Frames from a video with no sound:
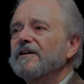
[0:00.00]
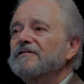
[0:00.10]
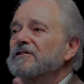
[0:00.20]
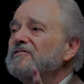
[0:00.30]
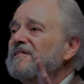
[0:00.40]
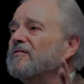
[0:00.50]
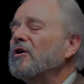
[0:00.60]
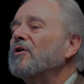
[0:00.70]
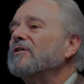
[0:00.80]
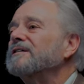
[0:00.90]
if you've never
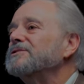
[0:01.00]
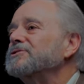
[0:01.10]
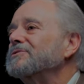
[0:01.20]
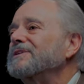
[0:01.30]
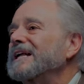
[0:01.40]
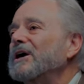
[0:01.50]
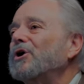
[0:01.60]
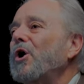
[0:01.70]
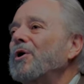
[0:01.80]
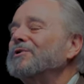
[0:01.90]
heard this unique
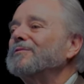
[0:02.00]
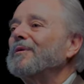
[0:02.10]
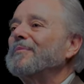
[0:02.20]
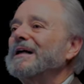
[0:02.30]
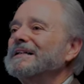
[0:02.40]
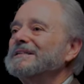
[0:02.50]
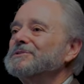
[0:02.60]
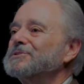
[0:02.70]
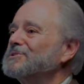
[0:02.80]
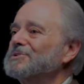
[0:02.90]
call to
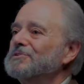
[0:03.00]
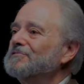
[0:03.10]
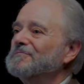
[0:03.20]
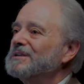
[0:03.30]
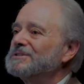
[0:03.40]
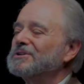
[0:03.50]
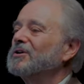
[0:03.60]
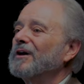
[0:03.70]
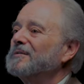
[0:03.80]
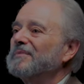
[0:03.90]
repentance, you've missed a
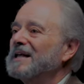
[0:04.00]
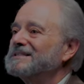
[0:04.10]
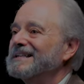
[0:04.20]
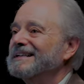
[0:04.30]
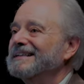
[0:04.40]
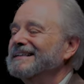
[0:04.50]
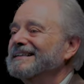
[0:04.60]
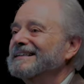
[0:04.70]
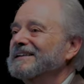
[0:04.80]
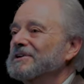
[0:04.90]
great blessing.
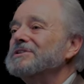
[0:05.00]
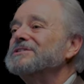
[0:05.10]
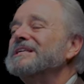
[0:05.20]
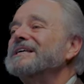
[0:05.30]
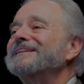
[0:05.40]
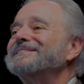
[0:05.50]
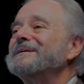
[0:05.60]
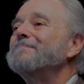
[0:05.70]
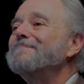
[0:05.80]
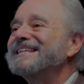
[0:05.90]
You see, it is
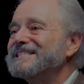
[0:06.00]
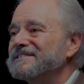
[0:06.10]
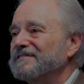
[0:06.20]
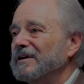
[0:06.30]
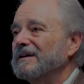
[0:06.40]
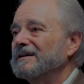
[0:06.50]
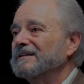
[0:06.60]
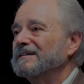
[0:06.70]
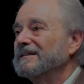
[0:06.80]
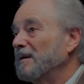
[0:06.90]
a mitzvah,
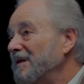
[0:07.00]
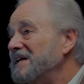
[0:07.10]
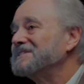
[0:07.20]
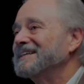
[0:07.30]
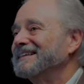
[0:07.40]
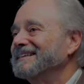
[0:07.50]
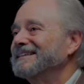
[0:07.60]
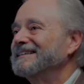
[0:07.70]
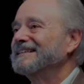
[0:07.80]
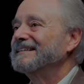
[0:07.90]
a blessing.
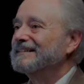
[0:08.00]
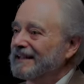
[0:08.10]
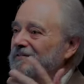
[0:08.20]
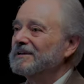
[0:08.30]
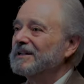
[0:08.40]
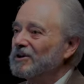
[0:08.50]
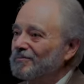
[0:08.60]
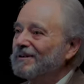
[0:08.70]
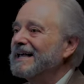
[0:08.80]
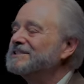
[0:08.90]
Literally, you're
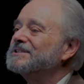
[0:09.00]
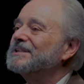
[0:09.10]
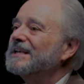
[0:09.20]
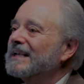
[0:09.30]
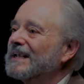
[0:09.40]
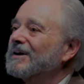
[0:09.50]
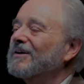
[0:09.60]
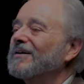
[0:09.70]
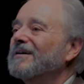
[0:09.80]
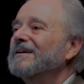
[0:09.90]
blessed to
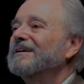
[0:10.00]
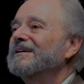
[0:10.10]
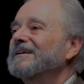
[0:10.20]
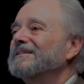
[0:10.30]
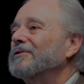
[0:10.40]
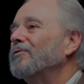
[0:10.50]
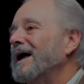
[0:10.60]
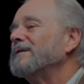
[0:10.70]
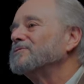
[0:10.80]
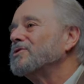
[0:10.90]
hear the
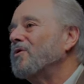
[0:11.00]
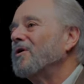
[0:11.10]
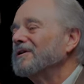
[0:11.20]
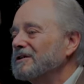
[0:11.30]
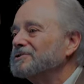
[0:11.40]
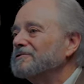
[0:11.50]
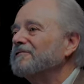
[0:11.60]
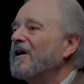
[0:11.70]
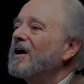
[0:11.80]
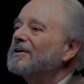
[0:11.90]
ram's horn, the
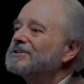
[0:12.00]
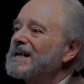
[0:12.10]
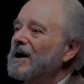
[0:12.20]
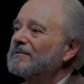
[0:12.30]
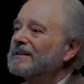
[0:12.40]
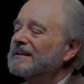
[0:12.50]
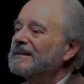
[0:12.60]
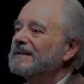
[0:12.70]
shofar, sounded.